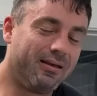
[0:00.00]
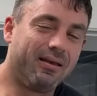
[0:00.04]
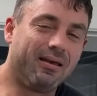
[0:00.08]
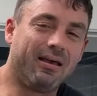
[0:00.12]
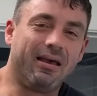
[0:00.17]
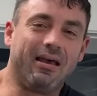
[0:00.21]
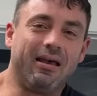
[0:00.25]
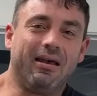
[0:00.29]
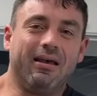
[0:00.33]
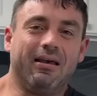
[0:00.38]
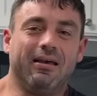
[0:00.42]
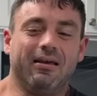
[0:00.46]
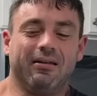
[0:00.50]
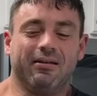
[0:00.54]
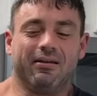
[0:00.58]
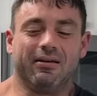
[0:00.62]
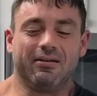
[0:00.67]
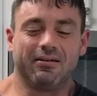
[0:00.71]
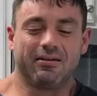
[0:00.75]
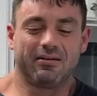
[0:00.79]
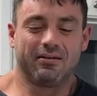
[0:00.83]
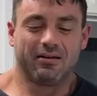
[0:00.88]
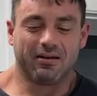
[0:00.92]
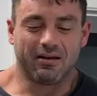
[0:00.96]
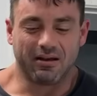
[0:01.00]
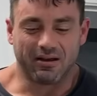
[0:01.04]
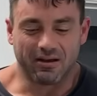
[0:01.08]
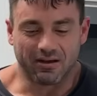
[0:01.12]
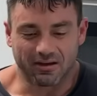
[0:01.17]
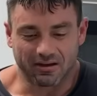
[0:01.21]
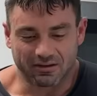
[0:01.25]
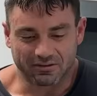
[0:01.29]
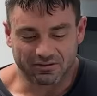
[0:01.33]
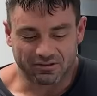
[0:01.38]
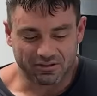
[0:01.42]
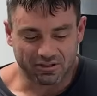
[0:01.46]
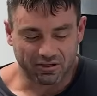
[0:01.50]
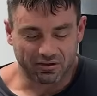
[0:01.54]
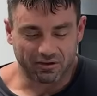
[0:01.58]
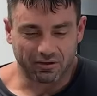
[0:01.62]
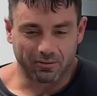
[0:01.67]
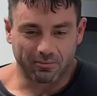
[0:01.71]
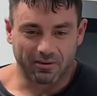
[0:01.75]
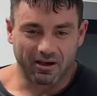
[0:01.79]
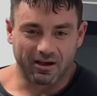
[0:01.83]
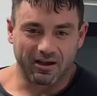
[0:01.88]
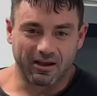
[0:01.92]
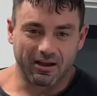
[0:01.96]
and I'll show you
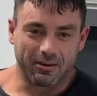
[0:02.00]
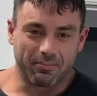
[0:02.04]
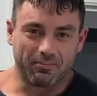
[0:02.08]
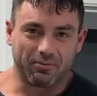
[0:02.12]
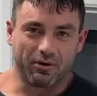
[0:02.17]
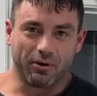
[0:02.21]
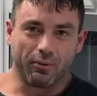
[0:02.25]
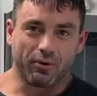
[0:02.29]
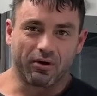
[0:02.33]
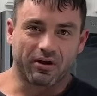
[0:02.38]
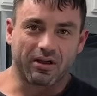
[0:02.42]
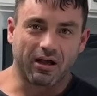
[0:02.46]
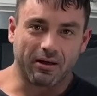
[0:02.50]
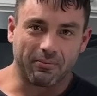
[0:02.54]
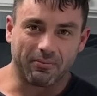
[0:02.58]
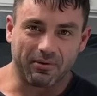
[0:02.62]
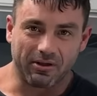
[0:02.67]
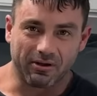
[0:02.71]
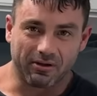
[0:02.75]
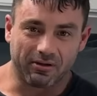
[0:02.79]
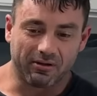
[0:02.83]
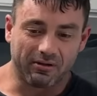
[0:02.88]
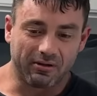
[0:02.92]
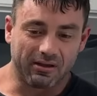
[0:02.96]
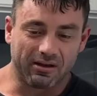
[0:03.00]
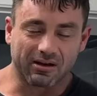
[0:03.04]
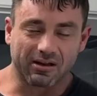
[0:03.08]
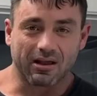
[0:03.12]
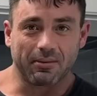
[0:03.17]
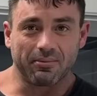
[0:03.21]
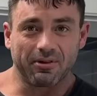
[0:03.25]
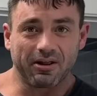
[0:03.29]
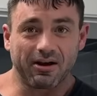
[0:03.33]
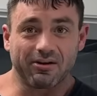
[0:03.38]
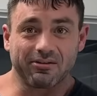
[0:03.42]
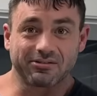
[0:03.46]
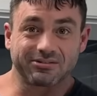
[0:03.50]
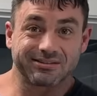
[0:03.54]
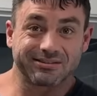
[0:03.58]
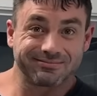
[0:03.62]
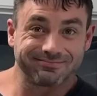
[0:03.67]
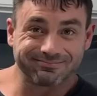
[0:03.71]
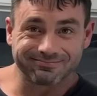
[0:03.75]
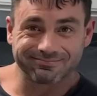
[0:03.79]
my pre-workout meal in a couple hours.